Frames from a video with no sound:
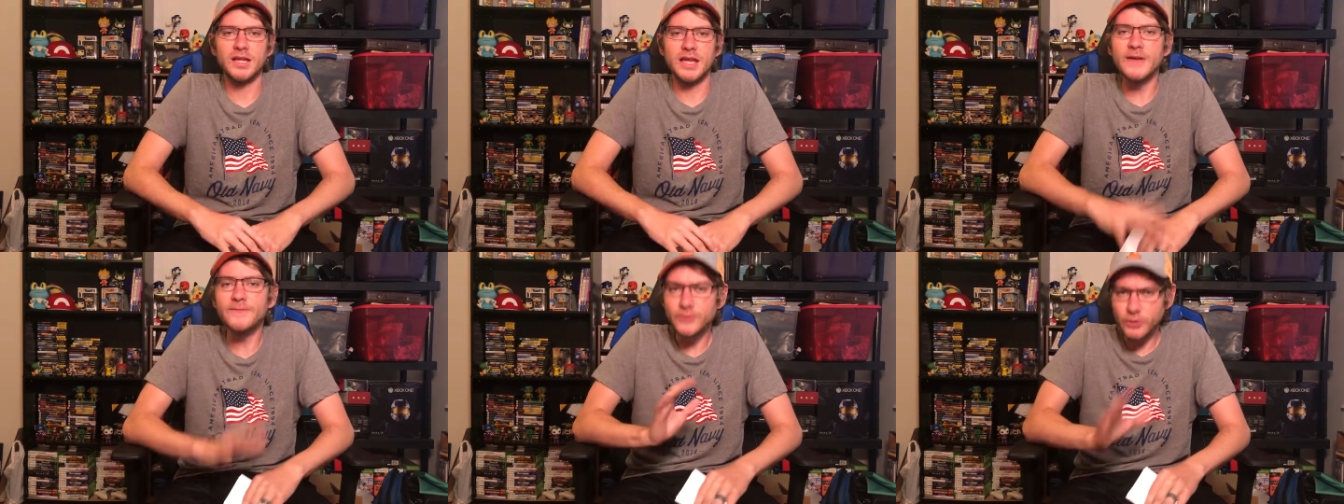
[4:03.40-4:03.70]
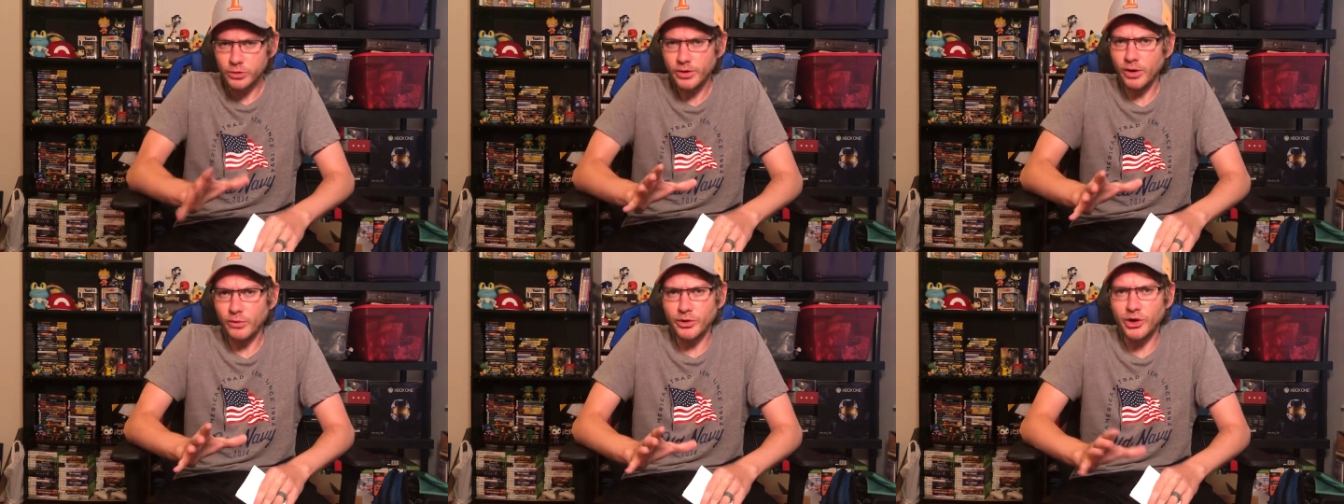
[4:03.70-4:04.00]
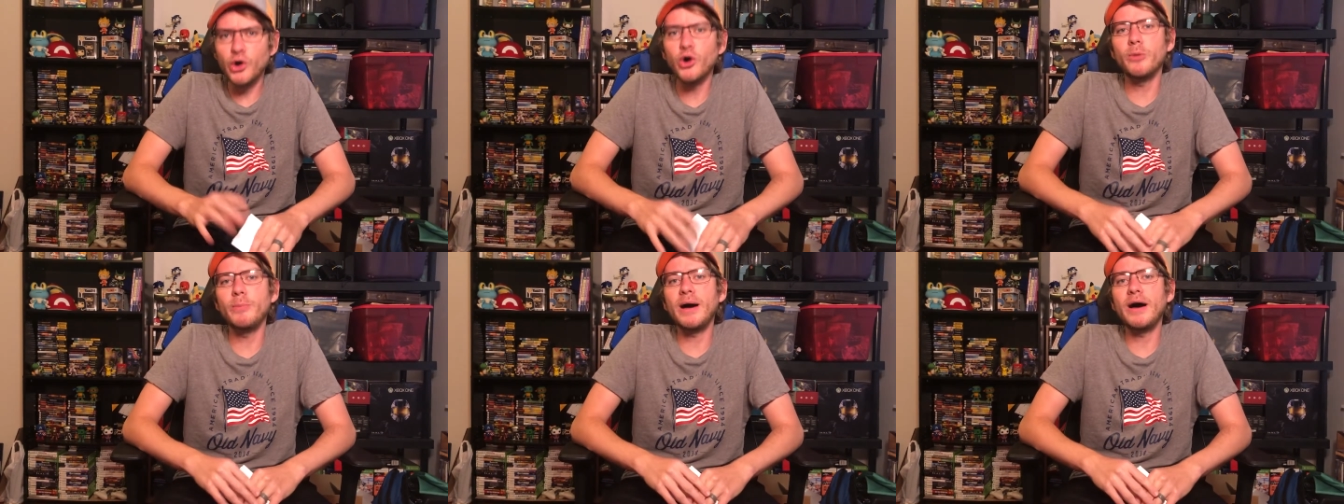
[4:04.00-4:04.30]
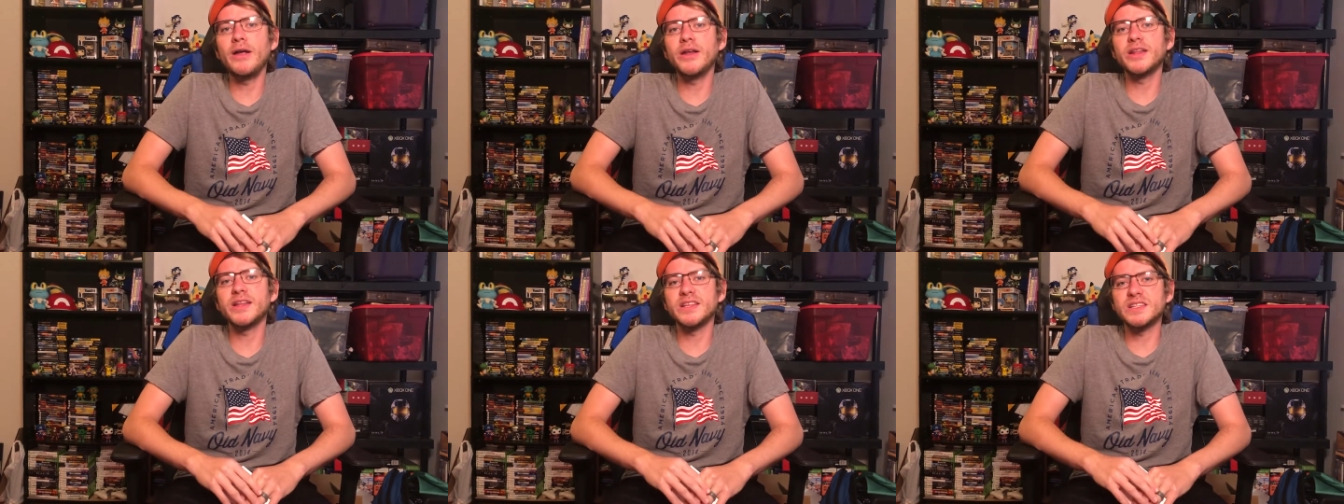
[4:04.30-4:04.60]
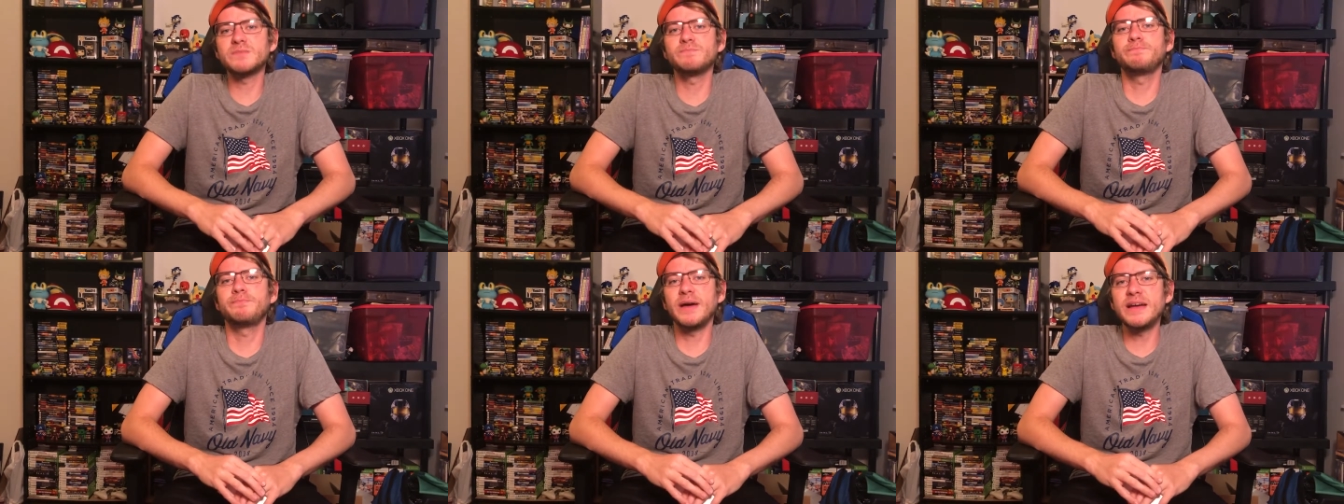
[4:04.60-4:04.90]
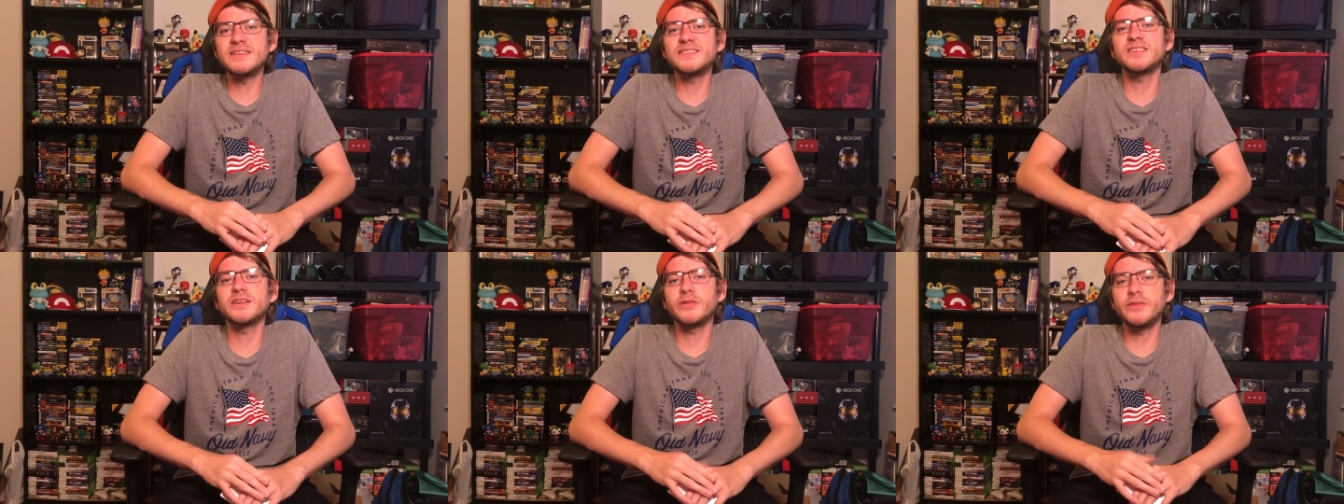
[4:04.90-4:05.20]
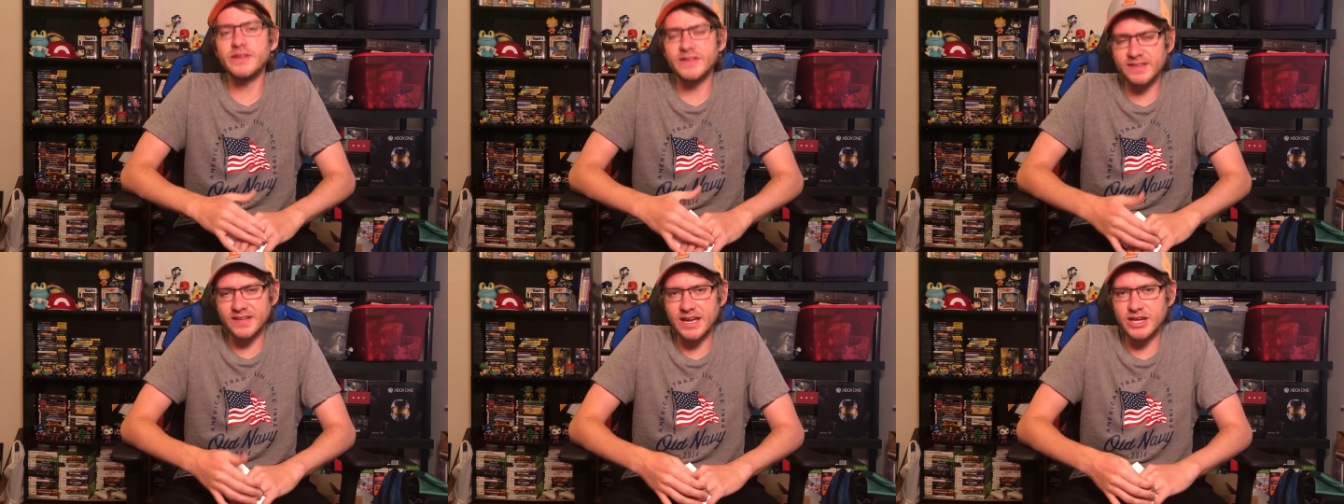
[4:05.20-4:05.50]
If you don't know about it, it's basically
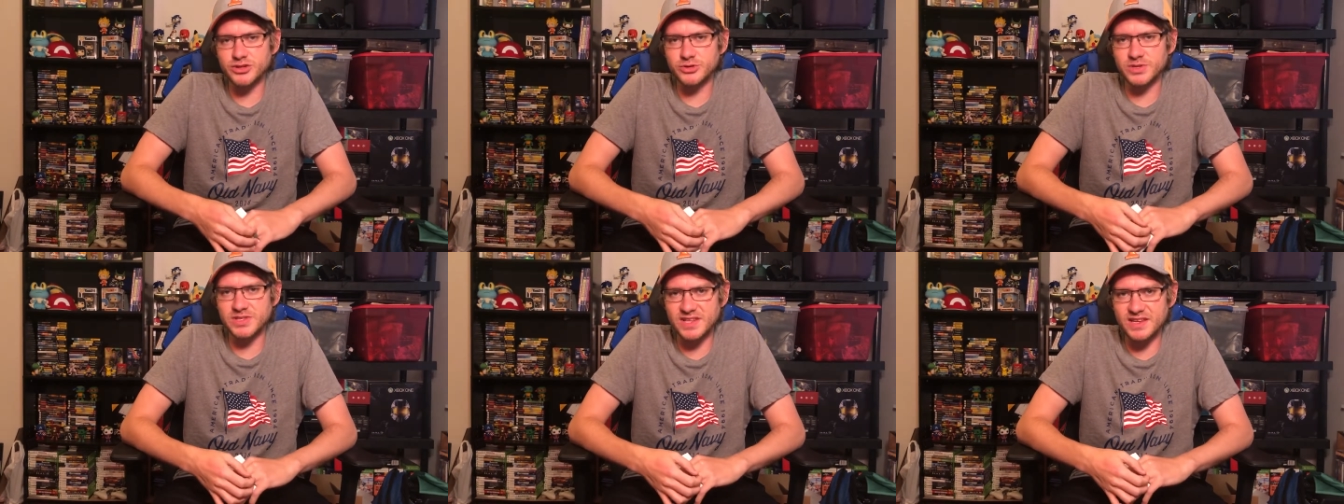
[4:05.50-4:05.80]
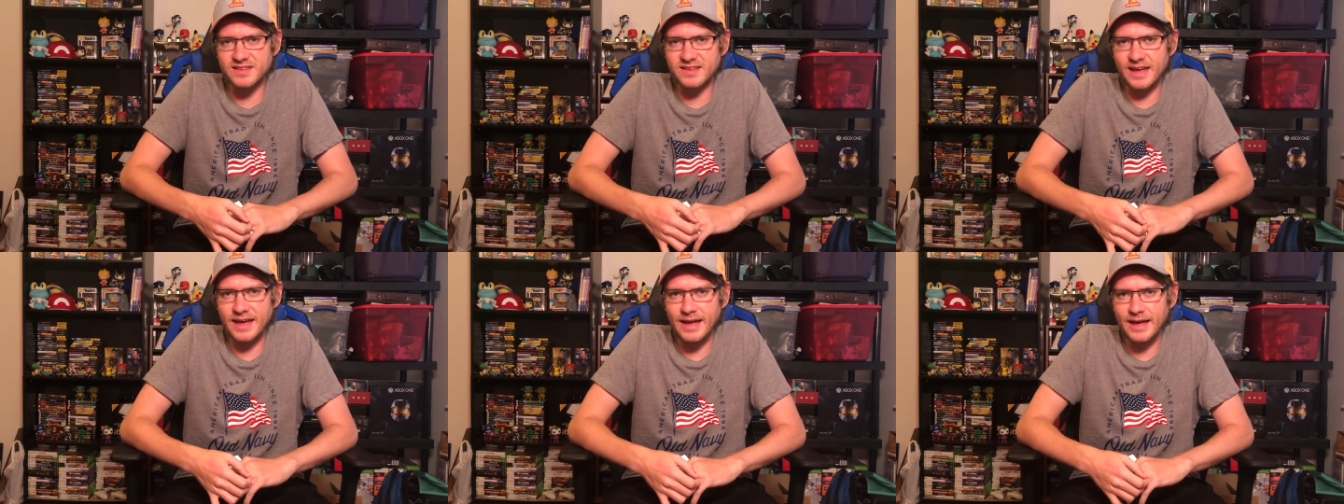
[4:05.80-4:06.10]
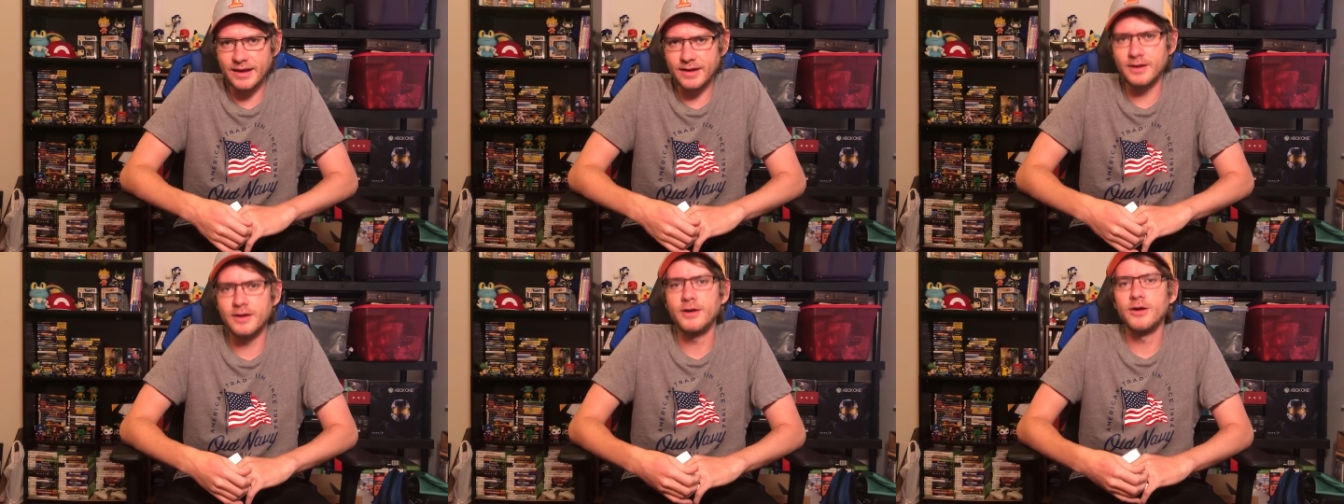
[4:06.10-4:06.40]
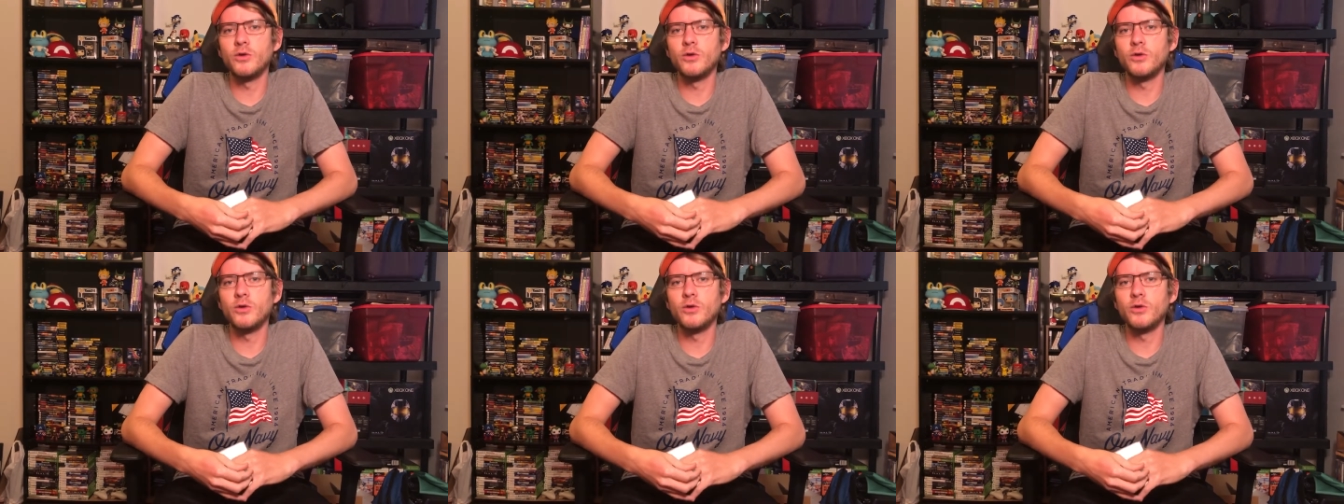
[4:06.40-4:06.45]
Tetris Attack